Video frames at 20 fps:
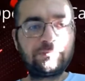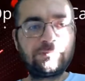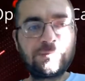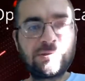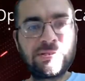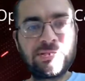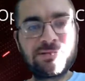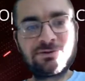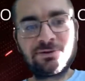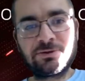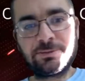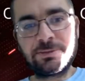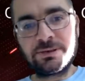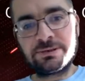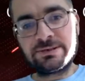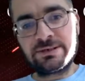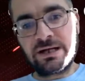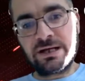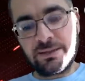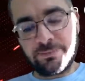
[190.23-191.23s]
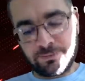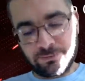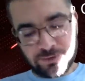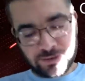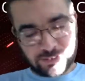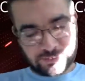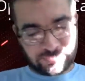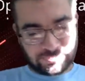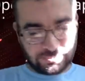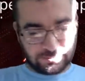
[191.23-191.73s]
Nice little bit of topper
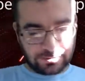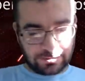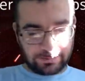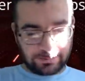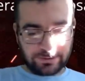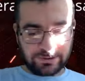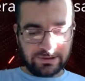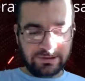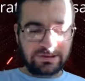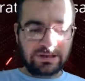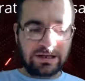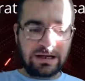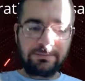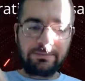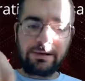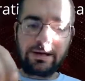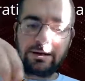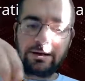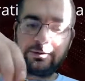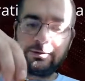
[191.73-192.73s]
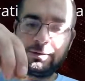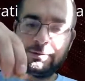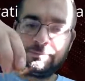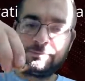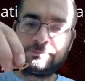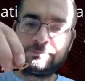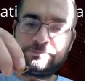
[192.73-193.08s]
right there. I'm gonna put the top back on.